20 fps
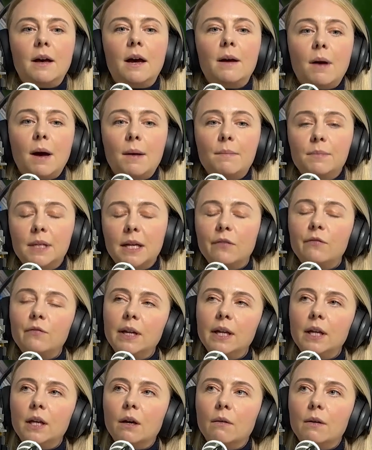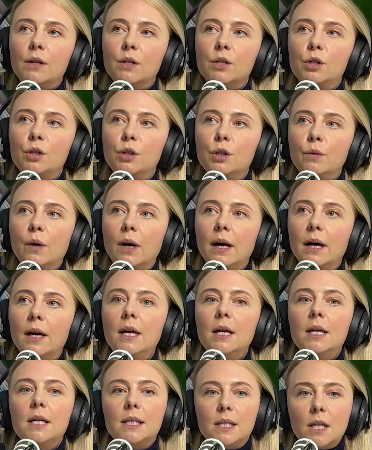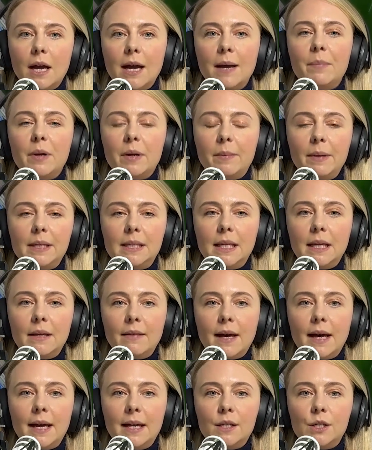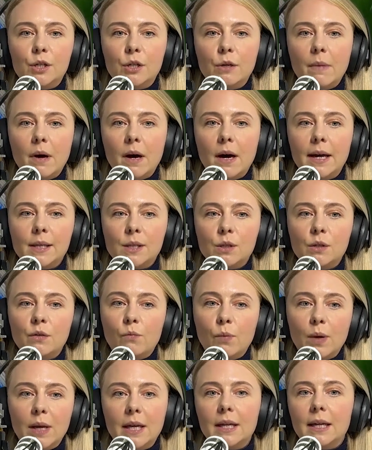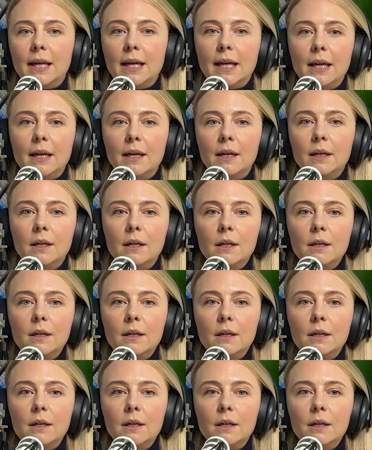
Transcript: I'm definitely going to start implementing that into my sort of weekly